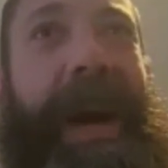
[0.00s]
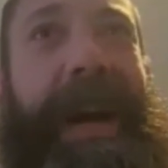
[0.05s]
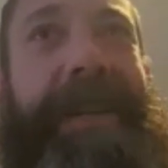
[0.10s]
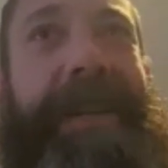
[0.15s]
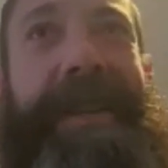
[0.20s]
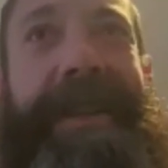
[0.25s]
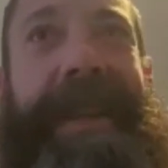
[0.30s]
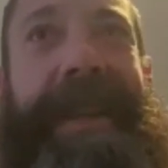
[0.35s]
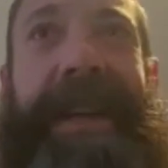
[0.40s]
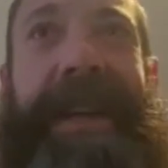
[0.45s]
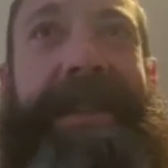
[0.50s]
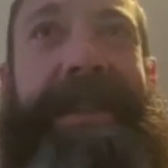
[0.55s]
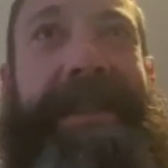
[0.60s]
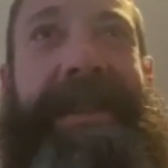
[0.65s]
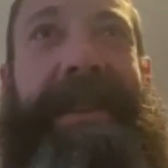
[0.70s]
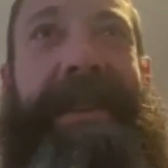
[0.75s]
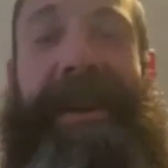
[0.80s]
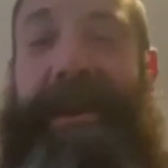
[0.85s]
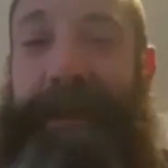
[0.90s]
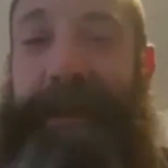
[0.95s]
I said,
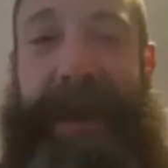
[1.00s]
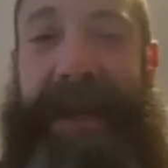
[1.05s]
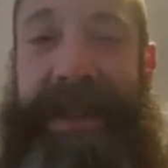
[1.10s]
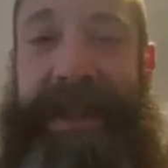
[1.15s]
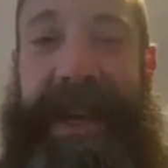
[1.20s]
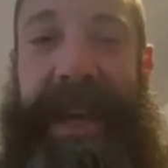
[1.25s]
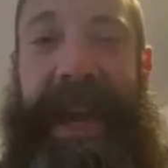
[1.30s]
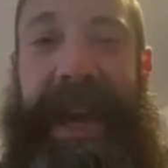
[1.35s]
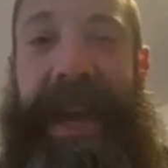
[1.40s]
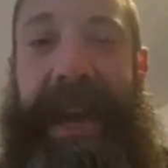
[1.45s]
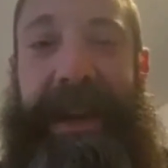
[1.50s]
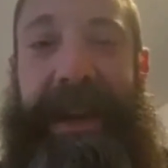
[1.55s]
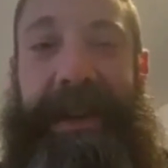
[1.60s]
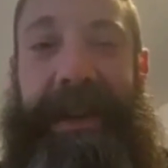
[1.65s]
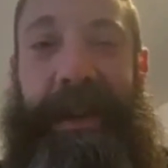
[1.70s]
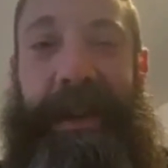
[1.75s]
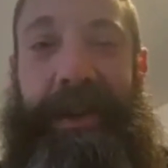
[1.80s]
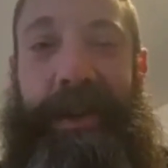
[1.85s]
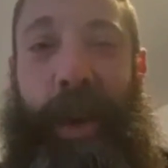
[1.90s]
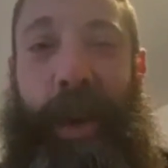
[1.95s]
that's a piece of cake,
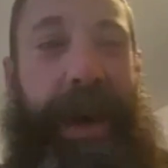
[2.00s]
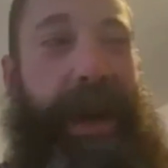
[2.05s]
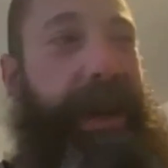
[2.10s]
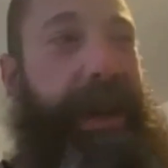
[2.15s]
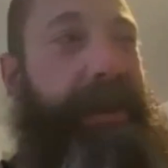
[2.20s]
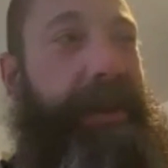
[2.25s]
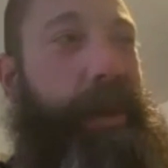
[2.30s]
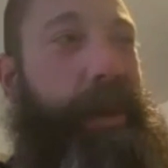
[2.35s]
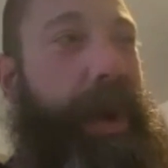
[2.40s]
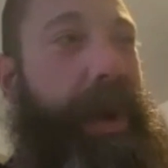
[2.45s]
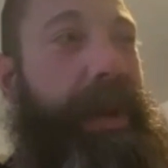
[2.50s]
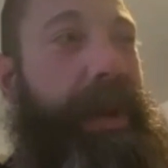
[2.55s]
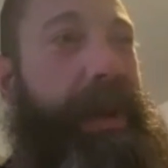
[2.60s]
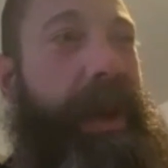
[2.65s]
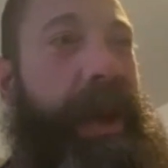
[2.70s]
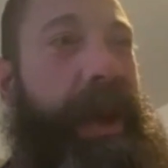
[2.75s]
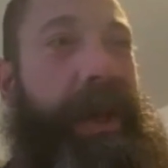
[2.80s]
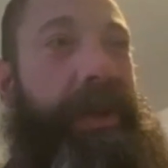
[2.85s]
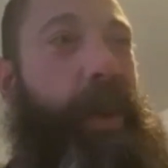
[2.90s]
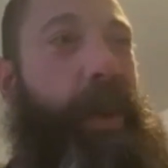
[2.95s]
20,
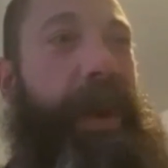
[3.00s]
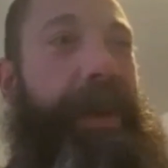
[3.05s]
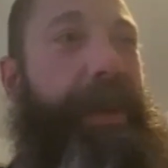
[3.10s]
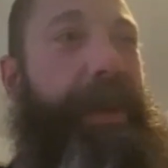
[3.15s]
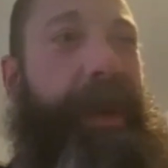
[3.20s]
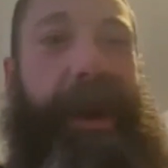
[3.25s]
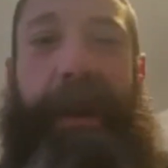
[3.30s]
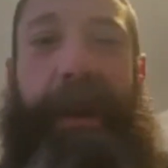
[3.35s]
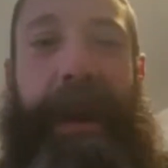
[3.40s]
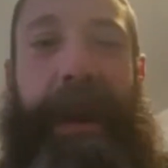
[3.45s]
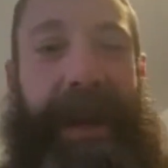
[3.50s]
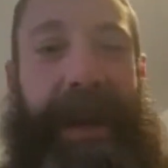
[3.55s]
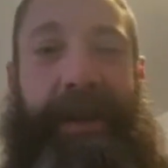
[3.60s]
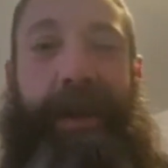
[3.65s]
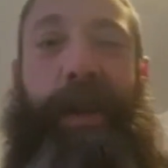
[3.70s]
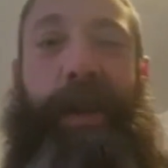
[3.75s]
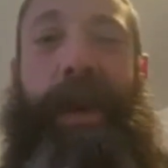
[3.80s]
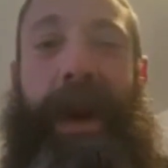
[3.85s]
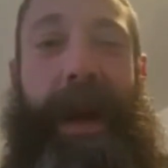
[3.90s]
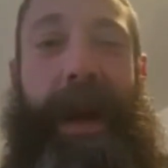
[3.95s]
30
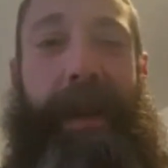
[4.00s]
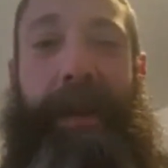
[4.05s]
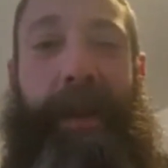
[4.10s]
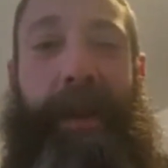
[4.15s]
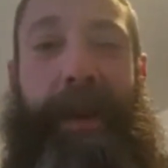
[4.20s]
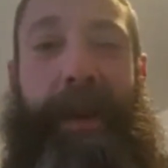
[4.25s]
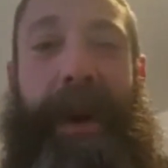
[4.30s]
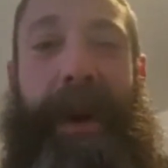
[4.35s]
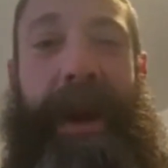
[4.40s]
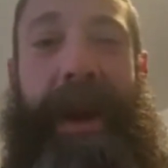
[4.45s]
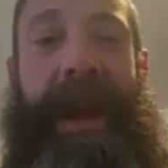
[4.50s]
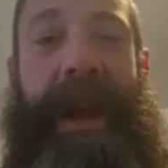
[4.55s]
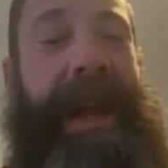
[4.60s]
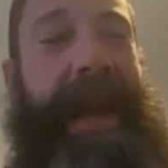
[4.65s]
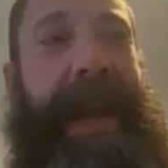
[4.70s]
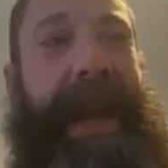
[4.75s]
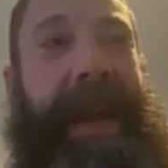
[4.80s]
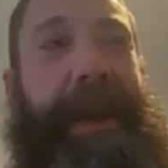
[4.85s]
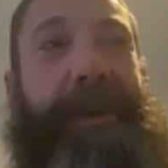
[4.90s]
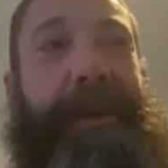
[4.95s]
minutes we're up.
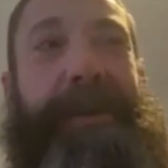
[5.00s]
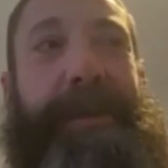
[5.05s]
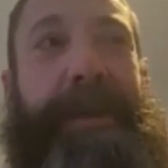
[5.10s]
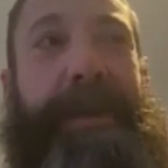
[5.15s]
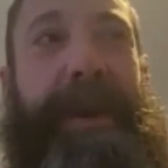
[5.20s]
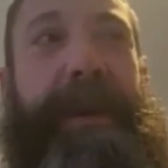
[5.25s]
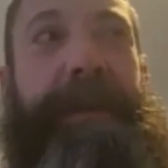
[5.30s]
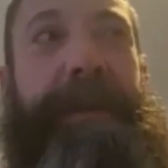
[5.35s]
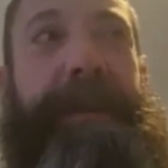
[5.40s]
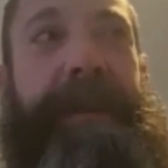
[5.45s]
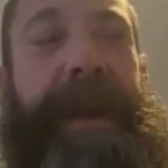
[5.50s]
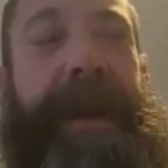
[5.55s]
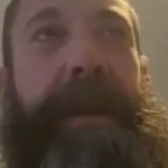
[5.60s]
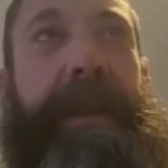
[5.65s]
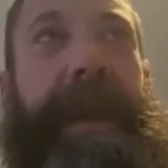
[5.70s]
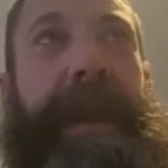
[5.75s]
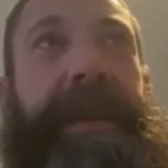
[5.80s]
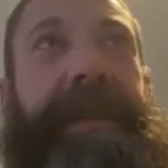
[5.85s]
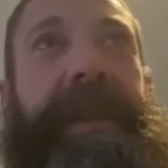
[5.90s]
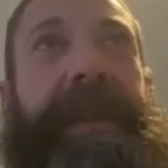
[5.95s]
And it was pretty funny
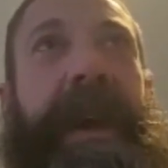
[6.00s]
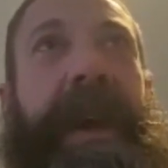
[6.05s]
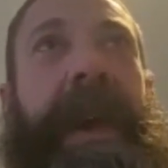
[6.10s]
because